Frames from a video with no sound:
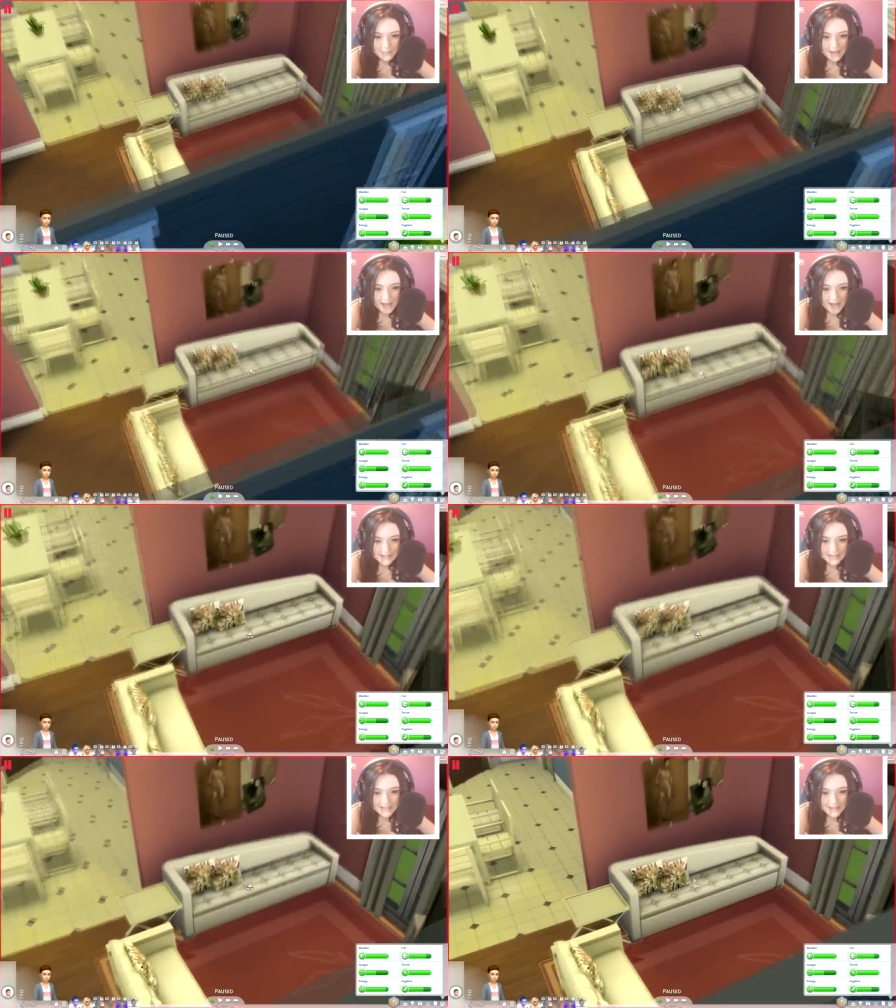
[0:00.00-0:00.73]
It
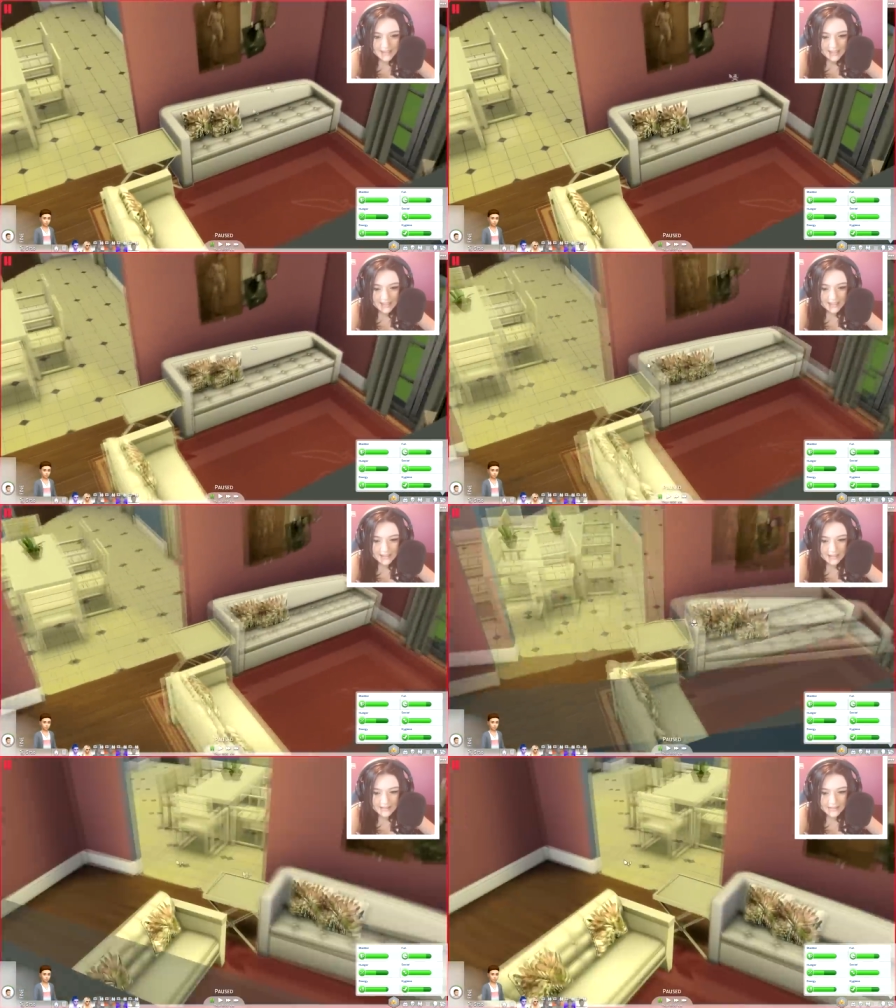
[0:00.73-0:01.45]
has the
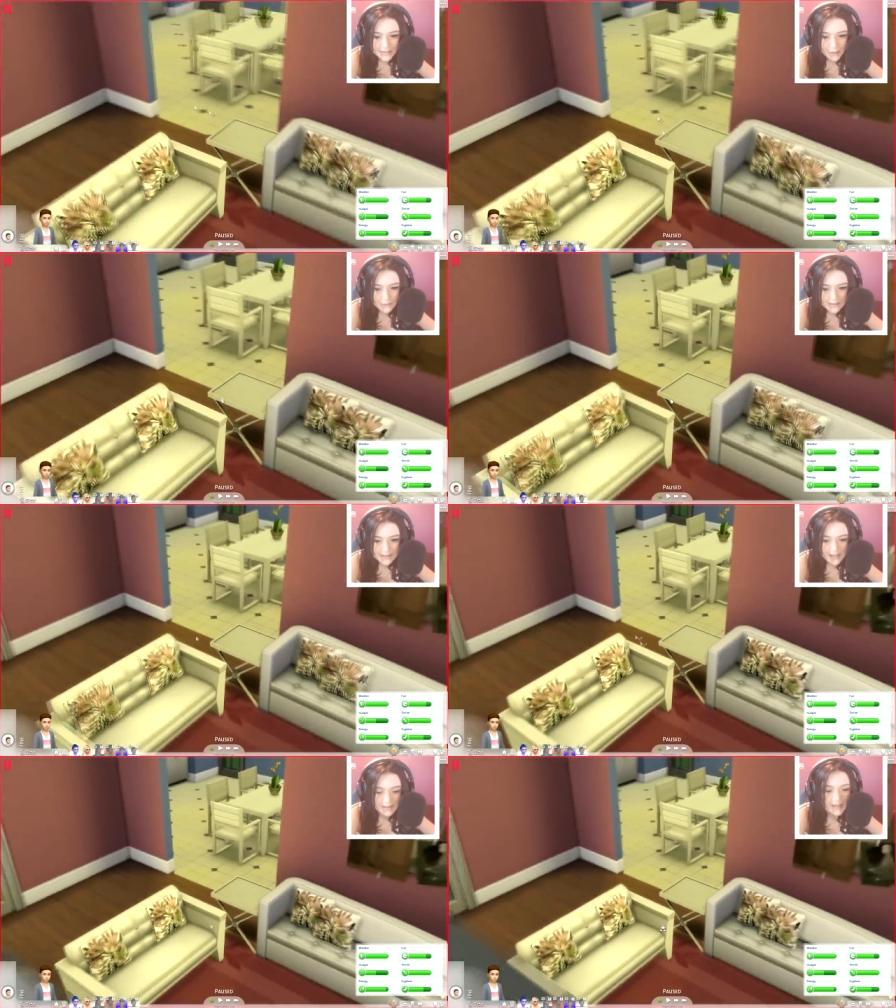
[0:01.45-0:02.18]
sofa
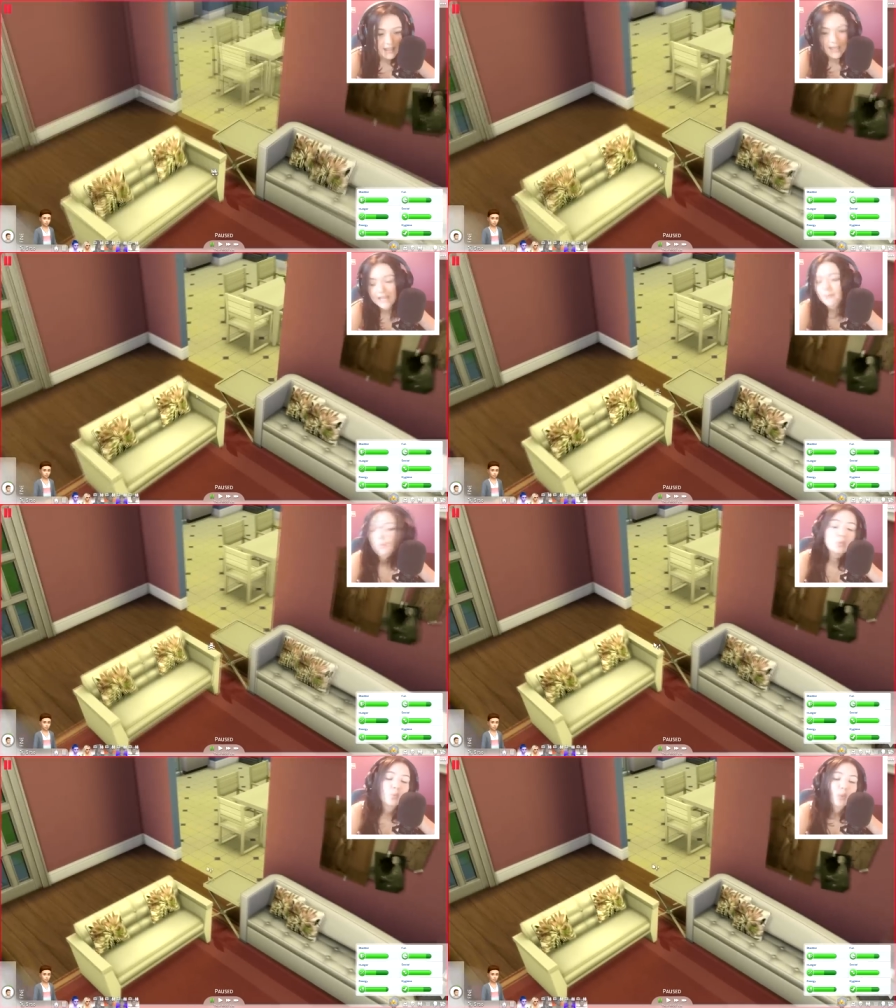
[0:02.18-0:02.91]
set that came
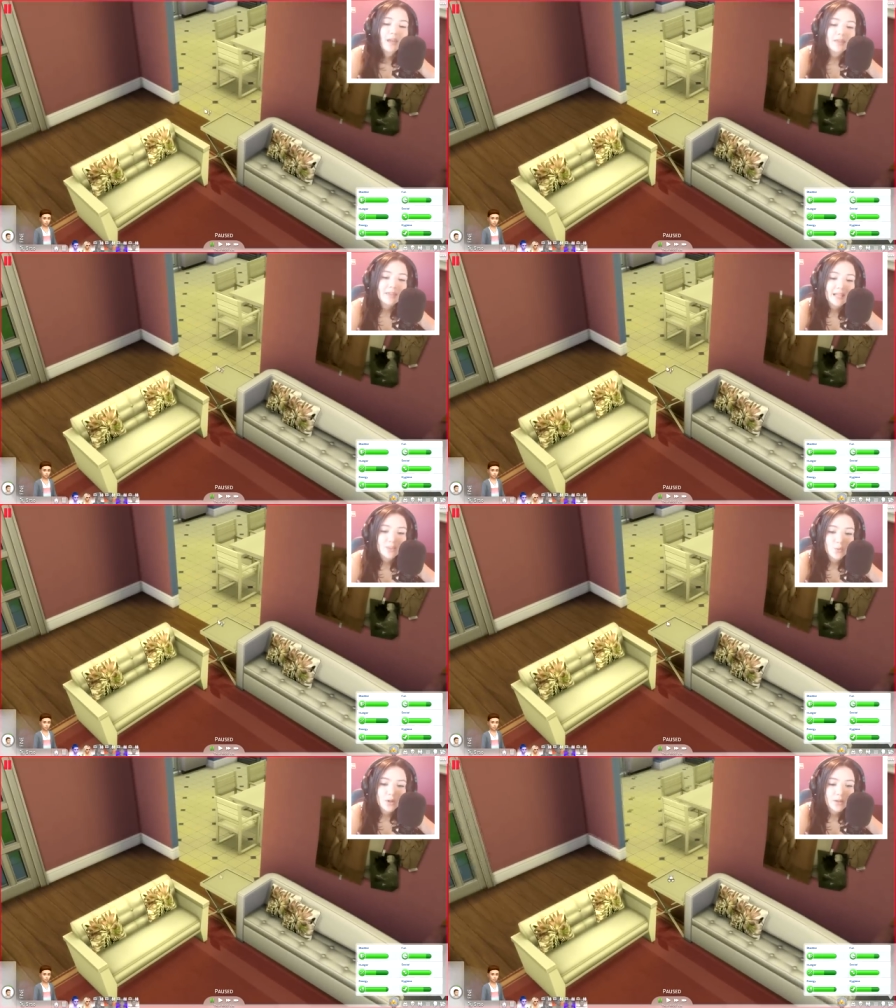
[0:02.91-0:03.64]
with Get
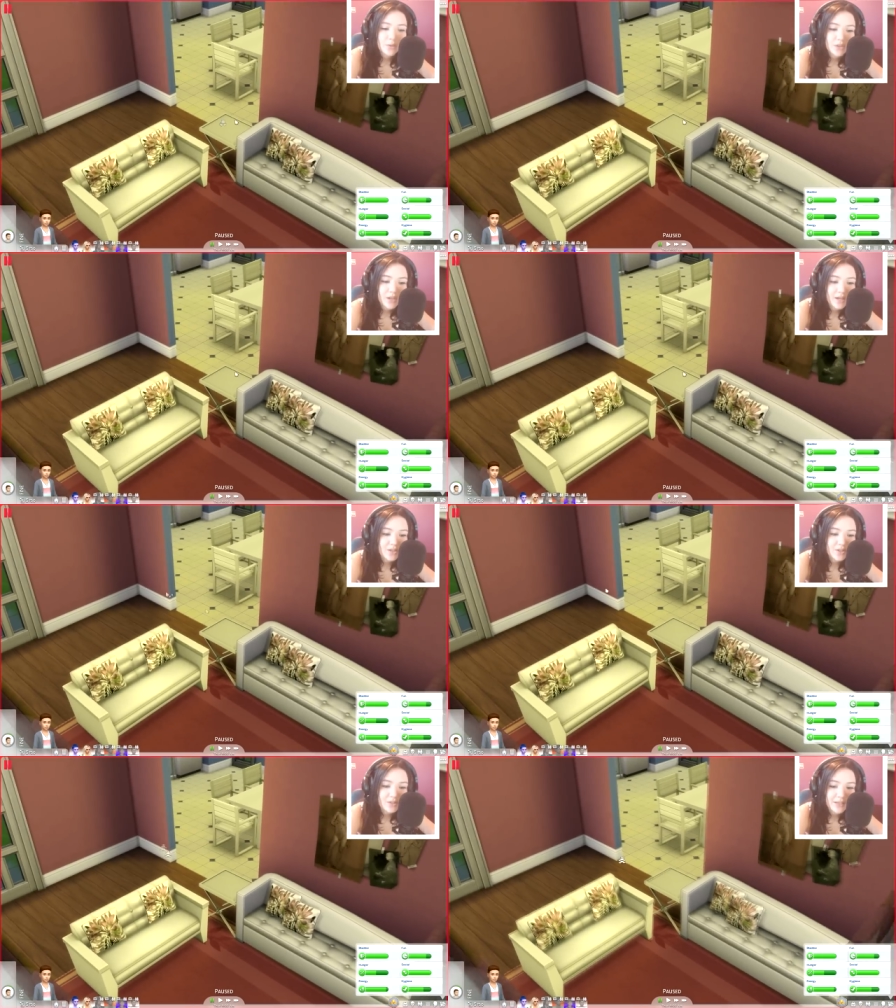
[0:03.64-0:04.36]
to Work, which I
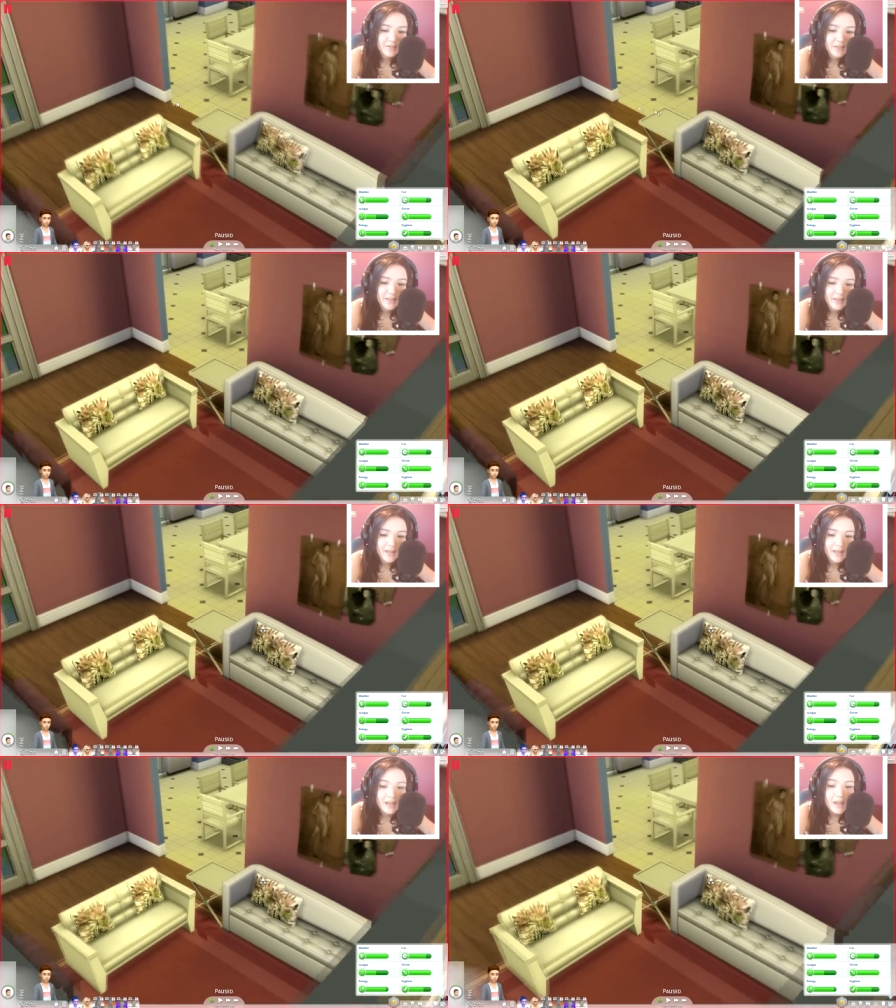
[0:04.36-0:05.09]
actually really, really
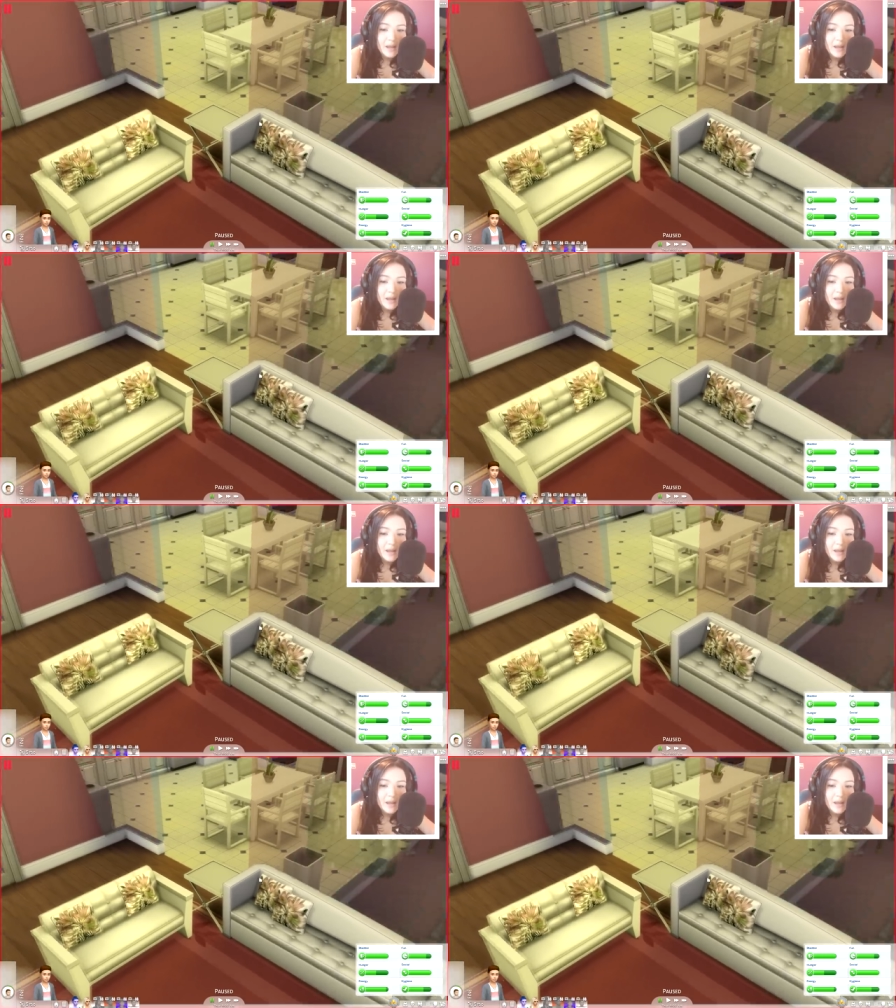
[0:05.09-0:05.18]
like.